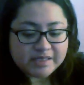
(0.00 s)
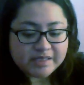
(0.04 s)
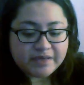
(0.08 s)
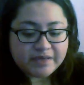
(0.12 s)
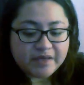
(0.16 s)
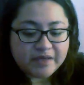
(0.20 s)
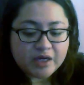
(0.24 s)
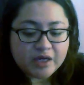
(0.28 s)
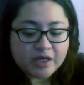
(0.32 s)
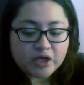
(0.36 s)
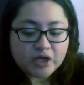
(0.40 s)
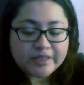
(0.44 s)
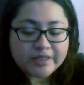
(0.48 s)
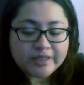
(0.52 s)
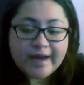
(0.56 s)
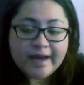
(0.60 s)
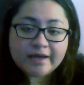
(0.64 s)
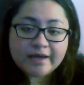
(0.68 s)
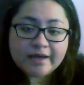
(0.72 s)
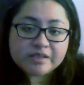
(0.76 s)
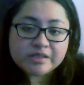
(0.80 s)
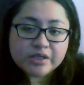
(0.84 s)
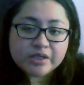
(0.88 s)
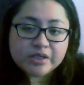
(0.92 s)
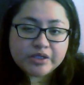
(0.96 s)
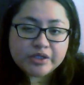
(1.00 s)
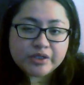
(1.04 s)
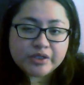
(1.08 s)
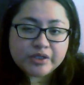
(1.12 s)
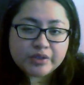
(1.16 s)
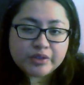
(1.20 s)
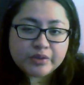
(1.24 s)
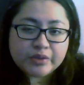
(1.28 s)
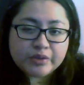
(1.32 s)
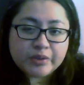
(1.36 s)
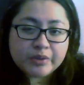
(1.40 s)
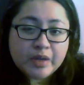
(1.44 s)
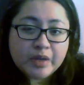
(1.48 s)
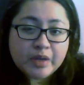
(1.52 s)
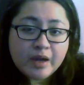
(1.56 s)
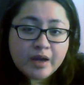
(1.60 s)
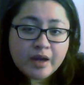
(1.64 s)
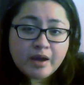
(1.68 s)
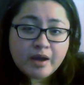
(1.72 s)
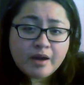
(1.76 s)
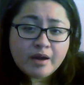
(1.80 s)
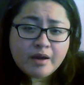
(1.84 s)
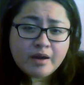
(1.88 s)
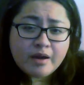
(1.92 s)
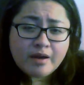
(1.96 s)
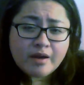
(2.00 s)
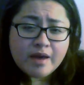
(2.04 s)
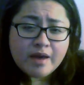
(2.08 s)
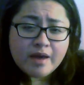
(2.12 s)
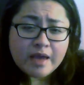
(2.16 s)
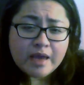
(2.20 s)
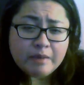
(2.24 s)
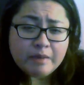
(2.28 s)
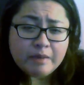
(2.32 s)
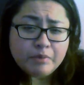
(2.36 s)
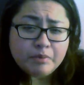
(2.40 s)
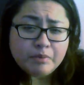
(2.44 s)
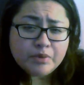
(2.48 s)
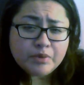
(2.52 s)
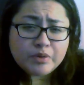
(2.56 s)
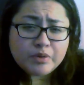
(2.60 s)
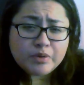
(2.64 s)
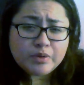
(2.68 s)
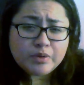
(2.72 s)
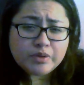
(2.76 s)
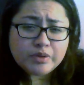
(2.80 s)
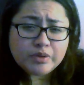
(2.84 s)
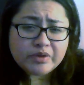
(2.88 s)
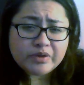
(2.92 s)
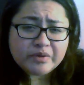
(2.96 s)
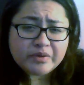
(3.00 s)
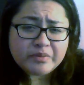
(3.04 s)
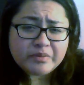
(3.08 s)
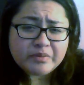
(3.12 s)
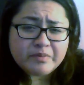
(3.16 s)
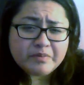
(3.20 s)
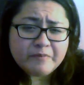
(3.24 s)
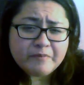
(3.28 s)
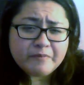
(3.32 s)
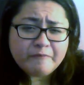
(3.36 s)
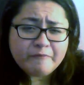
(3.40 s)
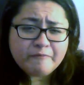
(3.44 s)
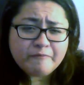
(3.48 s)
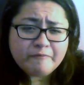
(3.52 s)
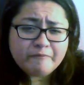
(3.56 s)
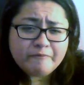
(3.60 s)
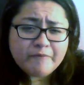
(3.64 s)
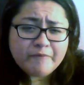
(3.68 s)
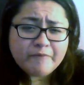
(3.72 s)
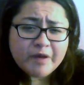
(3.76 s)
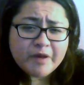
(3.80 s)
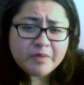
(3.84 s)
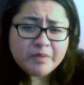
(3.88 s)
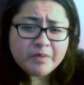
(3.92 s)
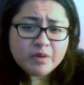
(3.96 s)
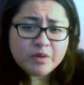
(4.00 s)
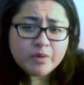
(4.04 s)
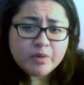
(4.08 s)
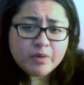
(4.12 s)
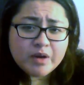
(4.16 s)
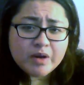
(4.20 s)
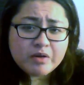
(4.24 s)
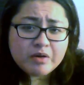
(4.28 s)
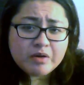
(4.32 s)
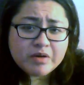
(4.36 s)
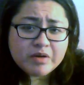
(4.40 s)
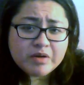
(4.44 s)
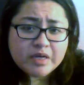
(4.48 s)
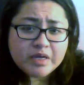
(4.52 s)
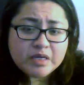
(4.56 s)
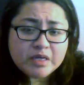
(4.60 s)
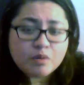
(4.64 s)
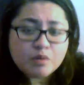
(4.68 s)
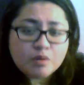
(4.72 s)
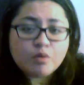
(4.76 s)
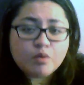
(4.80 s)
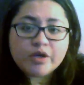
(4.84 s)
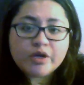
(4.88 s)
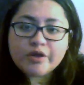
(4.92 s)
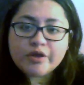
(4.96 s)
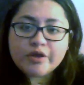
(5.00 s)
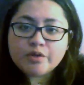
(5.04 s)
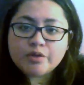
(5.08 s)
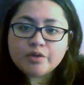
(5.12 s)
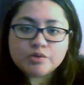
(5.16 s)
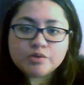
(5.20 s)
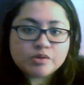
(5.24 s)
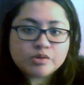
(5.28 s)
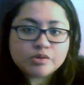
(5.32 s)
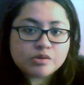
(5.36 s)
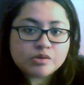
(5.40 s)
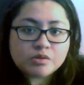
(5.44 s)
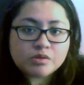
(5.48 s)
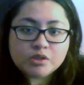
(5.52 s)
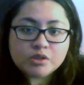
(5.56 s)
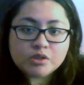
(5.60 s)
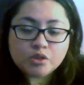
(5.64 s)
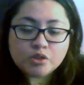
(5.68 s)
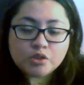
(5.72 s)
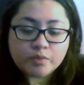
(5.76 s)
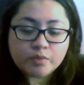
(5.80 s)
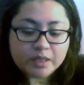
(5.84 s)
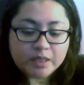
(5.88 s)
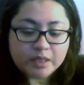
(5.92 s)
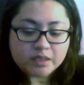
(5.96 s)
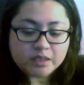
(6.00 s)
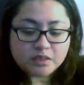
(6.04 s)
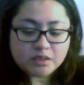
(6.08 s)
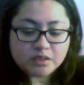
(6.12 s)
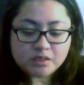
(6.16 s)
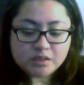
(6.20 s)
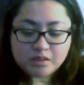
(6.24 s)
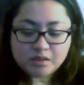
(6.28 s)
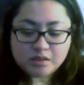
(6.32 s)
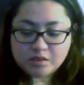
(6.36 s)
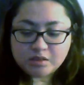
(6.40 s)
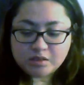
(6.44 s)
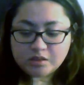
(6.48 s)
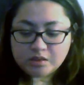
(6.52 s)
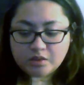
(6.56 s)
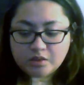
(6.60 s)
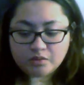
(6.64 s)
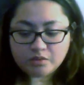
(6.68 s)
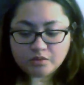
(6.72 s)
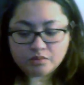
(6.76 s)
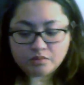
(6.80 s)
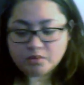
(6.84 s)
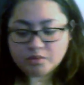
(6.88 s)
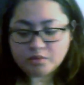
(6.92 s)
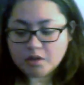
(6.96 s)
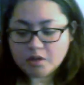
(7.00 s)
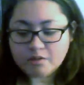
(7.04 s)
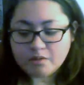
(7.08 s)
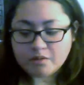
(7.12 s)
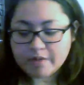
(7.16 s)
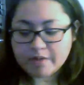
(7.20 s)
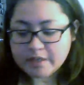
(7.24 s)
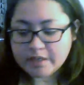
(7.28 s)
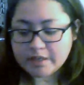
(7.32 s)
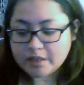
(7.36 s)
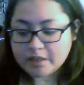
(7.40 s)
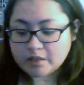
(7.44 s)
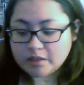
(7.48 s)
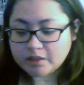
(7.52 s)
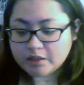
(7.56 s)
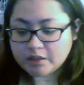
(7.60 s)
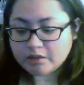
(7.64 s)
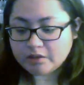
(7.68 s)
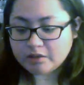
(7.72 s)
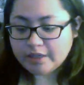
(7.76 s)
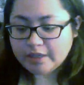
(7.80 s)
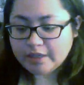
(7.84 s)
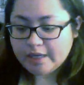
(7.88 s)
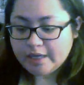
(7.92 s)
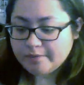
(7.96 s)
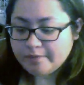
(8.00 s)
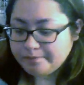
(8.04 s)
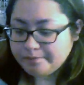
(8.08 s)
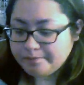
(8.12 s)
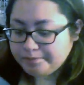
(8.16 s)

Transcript: I think our tags are due April or February, one of those 2 months, so we're already a little late.